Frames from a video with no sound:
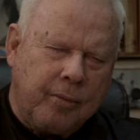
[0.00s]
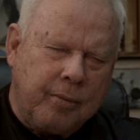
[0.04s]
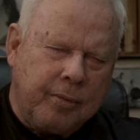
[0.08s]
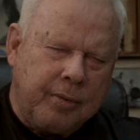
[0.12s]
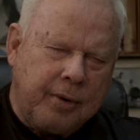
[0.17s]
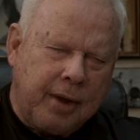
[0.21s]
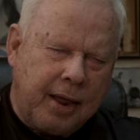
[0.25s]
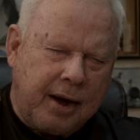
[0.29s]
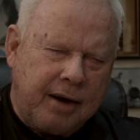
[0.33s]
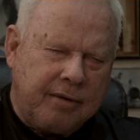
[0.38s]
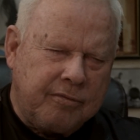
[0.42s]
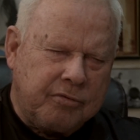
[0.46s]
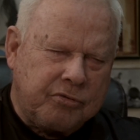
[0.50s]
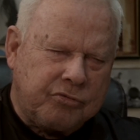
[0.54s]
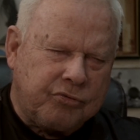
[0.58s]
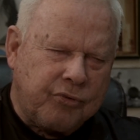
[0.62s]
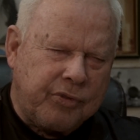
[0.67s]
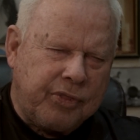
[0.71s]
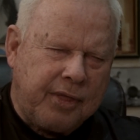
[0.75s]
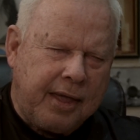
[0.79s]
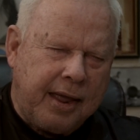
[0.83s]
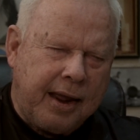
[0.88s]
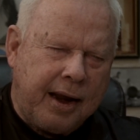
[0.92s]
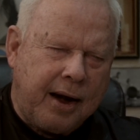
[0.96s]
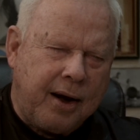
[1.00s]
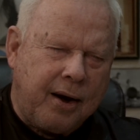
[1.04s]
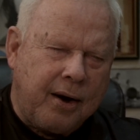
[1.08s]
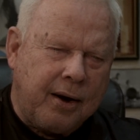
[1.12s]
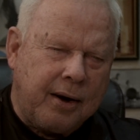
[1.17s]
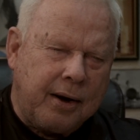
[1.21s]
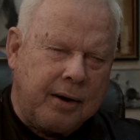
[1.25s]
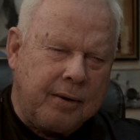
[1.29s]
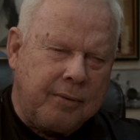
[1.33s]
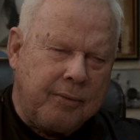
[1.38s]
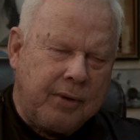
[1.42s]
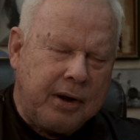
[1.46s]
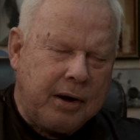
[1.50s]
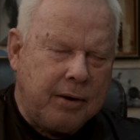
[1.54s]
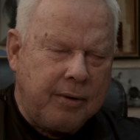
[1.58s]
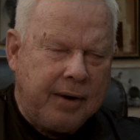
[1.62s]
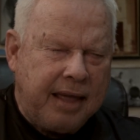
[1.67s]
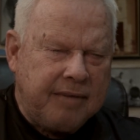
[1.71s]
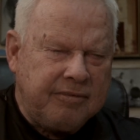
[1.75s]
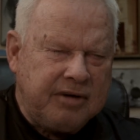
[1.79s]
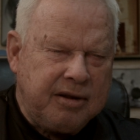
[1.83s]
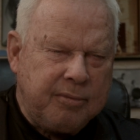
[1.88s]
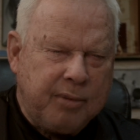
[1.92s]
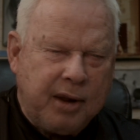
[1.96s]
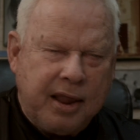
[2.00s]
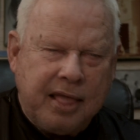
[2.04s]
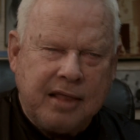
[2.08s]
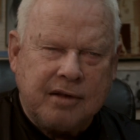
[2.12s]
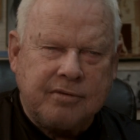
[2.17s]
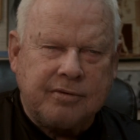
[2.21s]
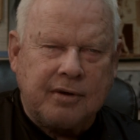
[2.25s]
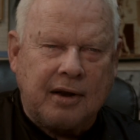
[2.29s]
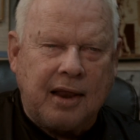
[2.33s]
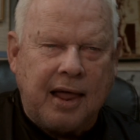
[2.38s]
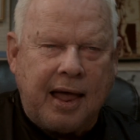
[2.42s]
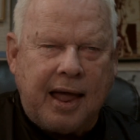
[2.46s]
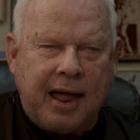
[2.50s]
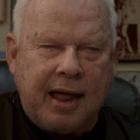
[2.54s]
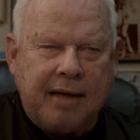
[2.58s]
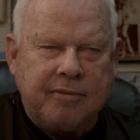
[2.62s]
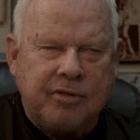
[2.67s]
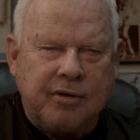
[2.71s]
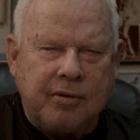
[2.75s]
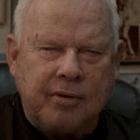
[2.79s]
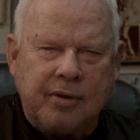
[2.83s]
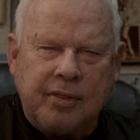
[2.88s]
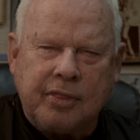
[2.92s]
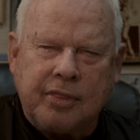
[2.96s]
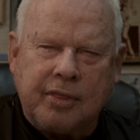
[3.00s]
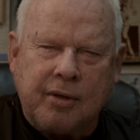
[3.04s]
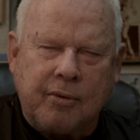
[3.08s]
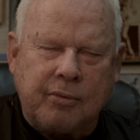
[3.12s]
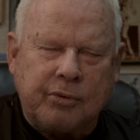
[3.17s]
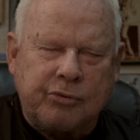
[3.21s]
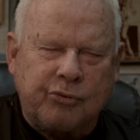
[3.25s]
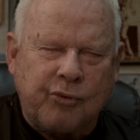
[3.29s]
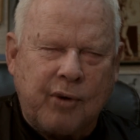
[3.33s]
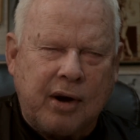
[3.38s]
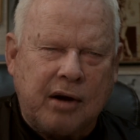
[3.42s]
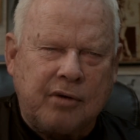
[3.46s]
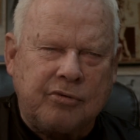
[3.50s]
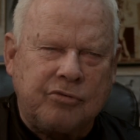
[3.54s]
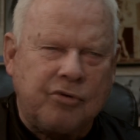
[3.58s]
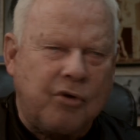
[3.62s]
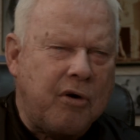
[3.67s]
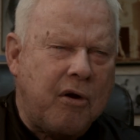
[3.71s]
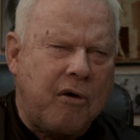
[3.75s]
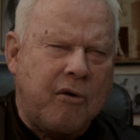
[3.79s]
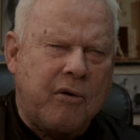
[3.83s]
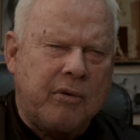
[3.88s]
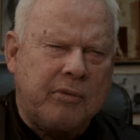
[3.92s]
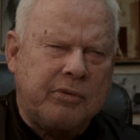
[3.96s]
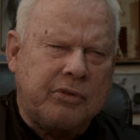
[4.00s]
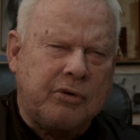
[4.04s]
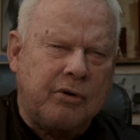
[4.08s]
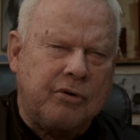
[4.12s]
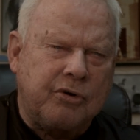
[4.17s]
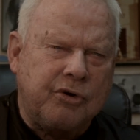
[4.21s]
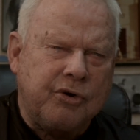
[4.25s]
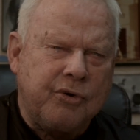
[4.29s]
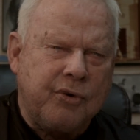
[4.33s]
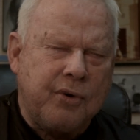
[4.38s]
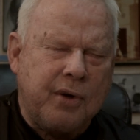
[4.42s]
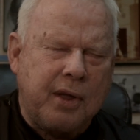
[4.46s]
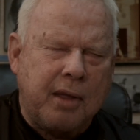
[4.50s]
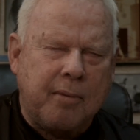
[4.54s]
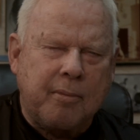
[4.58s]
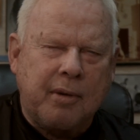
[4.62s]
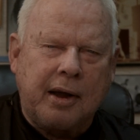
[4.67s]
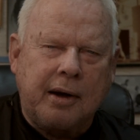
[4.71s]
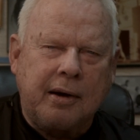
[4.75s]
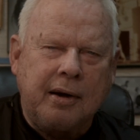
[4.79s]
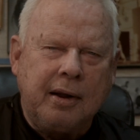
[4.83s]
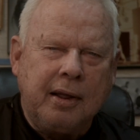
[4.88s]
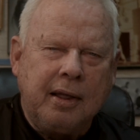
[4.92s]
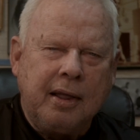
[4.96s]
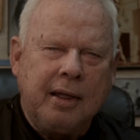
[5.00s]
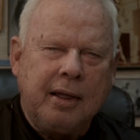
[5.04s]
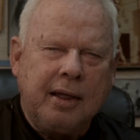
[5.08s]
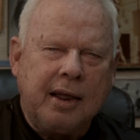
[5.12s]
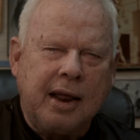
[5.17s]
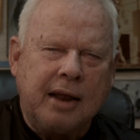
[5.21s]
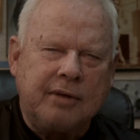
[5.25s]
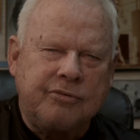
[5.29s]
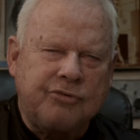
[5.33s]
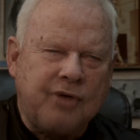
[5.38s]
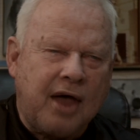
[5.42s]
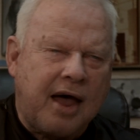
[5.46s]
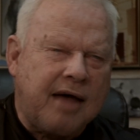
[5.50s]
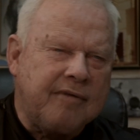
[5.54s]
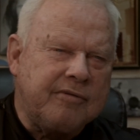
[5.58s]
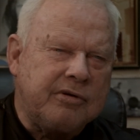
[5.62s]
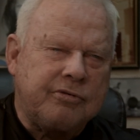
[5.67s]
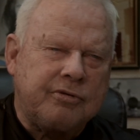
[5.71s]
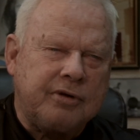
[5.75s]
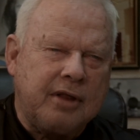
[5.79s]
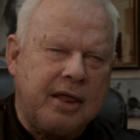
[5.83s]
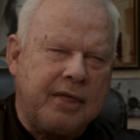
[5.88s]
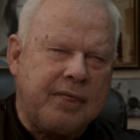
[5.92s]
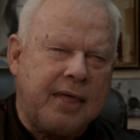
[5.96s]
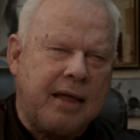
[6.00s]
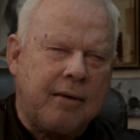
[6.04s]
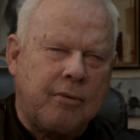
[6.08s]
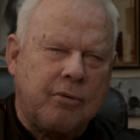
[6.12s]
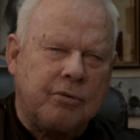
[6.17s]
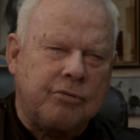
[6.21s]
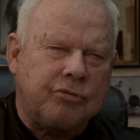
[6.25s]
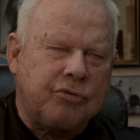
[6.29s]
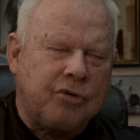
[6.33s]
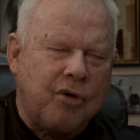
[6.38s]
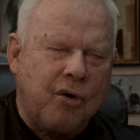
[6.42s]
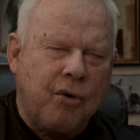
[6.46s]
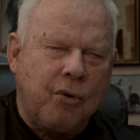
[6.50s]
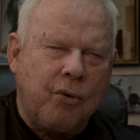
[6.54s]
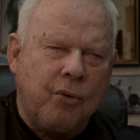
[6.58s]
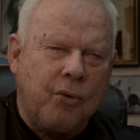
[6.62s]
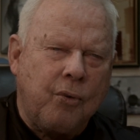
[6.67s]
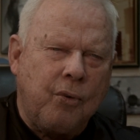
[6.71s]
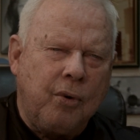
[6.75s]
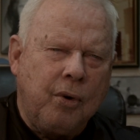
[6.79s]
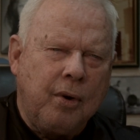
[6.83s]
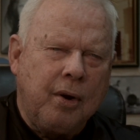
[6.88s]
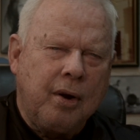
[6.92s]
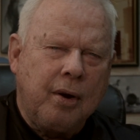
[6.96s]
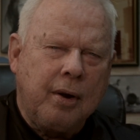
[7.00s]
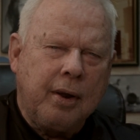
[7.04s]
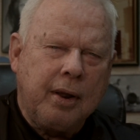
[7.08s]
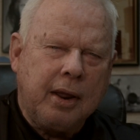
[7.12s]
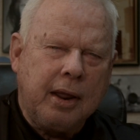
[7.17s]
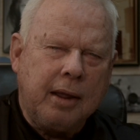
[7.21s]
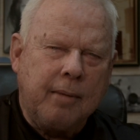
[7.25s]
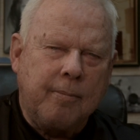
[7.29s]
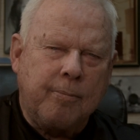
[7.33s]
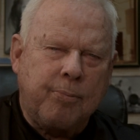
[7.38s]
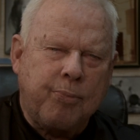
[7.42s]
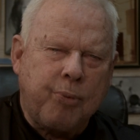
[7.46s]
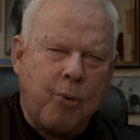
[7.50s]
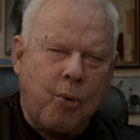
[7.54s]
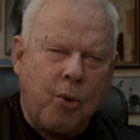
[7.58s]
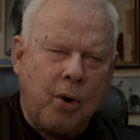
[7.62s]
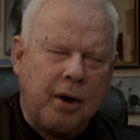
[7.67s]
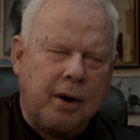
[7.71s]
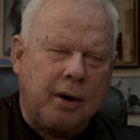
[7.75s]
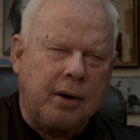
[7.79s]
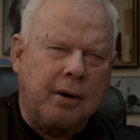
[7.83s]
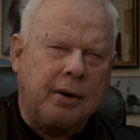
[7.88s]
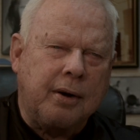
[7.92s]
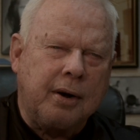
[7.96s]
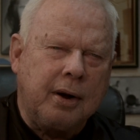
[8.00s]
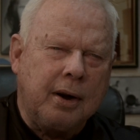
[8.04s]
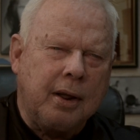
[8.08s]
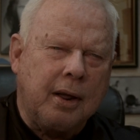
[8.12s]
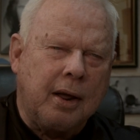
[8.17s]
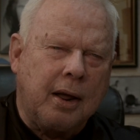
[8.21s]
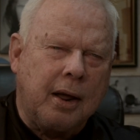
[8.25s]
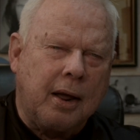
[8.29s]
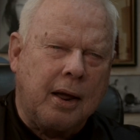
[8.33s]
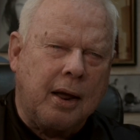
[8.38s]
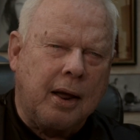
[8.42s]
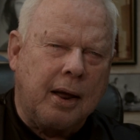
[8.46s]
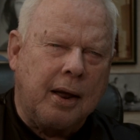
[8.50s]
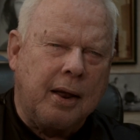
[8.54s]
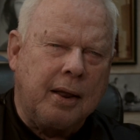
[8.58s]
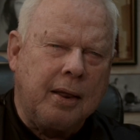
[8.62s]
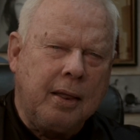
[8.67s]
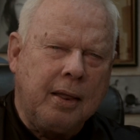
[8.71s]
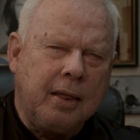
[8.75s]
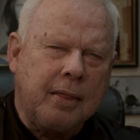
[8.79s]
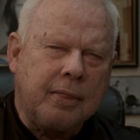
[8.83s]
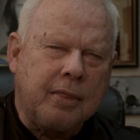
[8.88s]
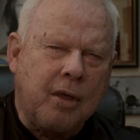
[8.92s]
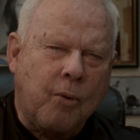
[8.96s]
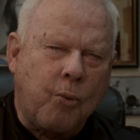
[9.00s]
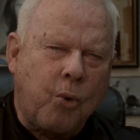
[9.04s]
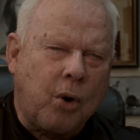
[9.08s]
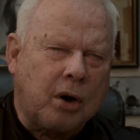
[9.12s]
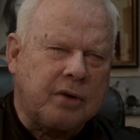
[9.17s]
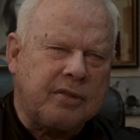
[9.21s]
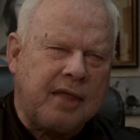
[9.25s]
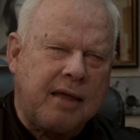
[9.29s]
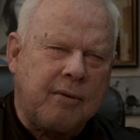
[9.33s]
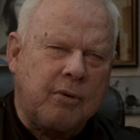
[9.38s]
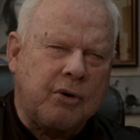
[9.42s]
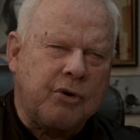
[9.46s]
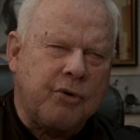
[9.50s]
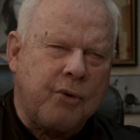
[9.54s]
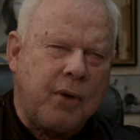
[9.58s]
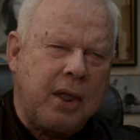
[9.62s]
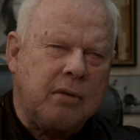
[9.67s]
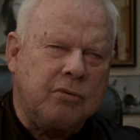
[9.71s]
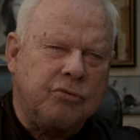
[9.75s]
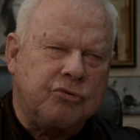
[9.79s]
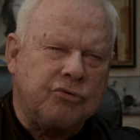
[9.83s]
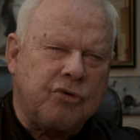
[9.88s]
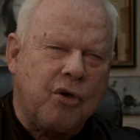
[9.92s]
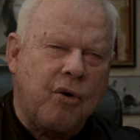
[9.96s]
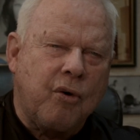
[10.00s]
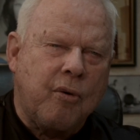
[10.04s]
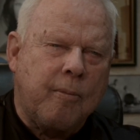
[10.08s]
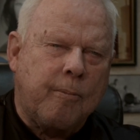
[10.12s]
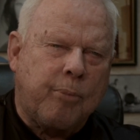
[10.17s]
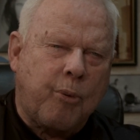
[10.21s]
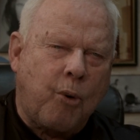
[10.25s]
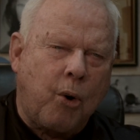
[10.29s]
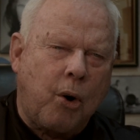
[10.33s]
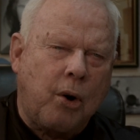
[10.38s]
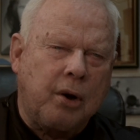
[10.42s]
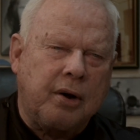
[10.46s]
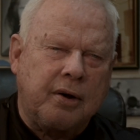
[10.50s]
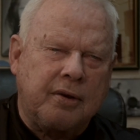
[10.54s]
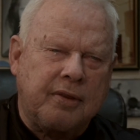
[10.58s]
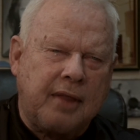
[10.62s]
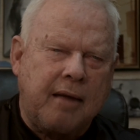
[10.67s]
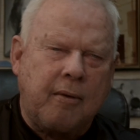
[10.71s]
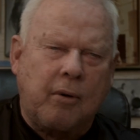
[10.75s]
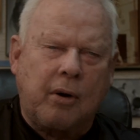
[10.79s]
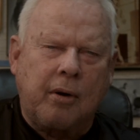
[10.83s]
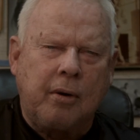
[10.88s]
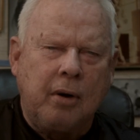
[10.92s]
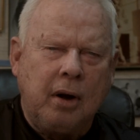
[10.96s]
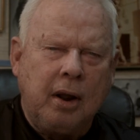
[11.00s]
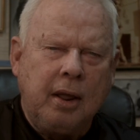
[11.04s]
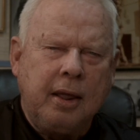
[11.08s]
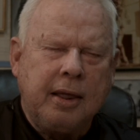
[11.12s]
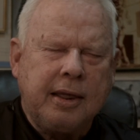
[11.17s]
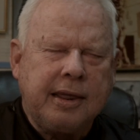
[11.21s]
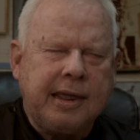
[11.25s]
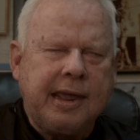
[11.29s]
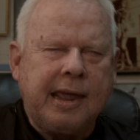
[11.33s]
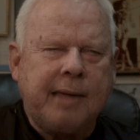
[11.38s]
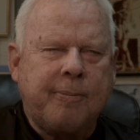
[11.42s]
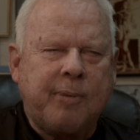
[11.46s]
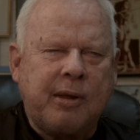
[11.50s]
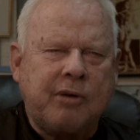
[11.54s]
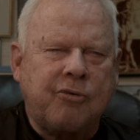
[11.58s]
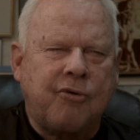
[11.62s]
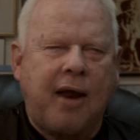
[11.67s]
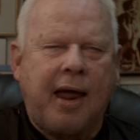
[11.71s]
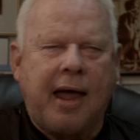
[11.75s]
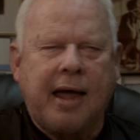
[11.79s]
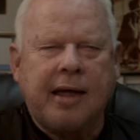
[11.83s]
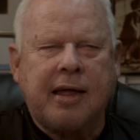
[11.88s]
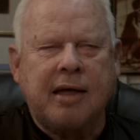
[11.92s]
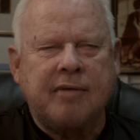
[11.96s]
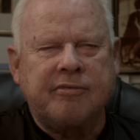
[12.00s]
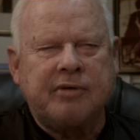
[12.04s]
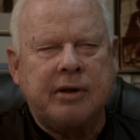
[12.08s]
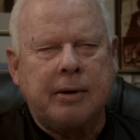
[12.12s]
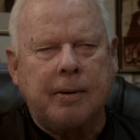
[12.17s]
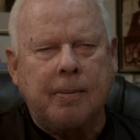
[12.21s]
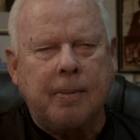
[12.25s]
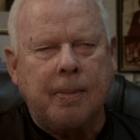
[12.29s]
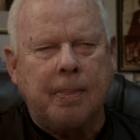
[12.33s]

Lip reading: none of us were there, and we don't have anybody that's alive that was there, so don't know what they're doing. But it's obviously they were so important. The work they were doing was so important, they were keeping track of it.